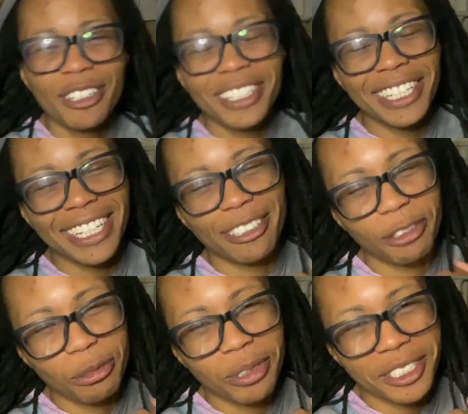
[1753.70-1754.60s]
Like
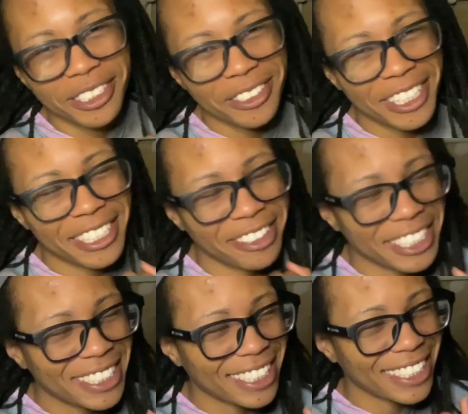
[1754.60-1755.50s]
RuPaul's Drag
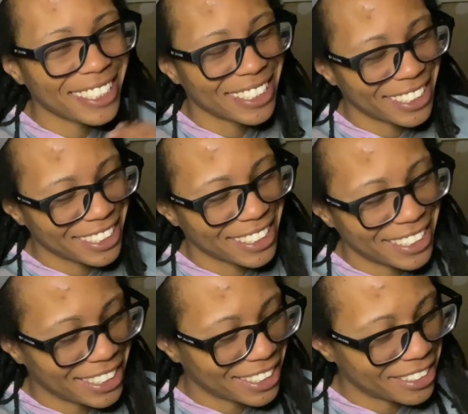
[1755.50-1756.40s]
Race.
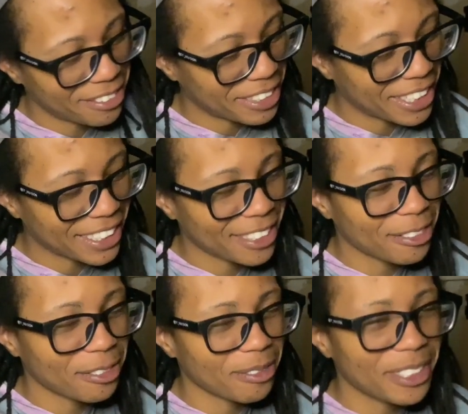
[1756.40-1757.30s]
We got this
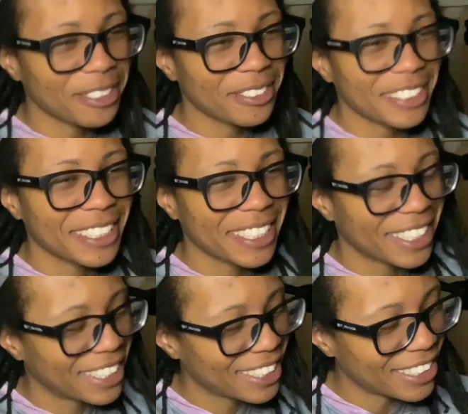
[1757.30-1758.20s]
one from this
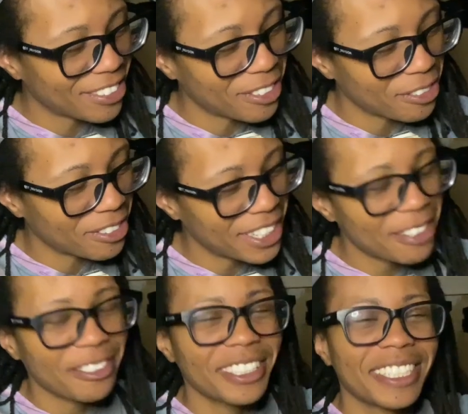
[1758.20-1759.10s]
one, this one from
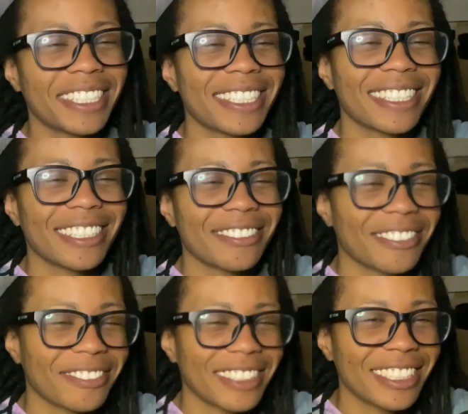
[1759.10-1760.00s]
that one, this
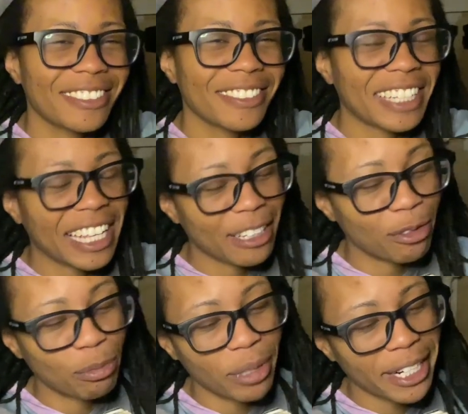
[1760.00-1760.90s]
one from this one, and then
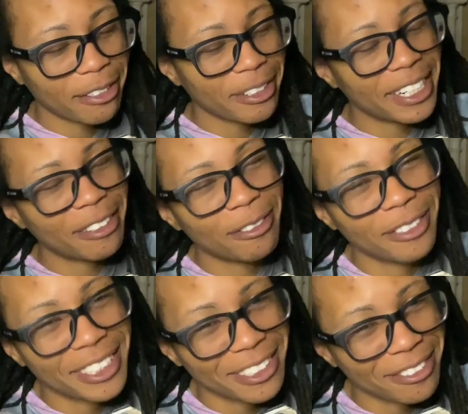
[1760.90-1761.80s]
we back around
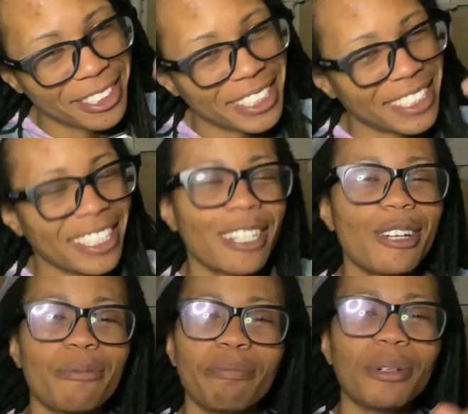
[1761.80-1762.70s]
for this one again.
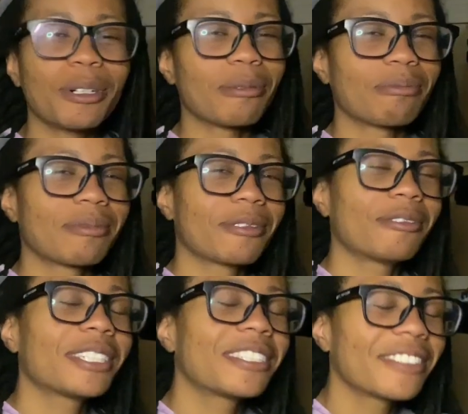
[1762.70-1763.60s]
Boom.
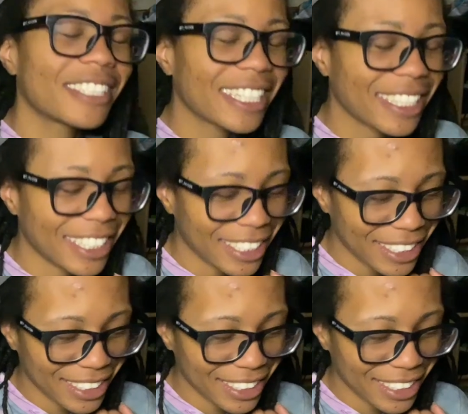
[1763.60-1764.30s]
We could do it like that.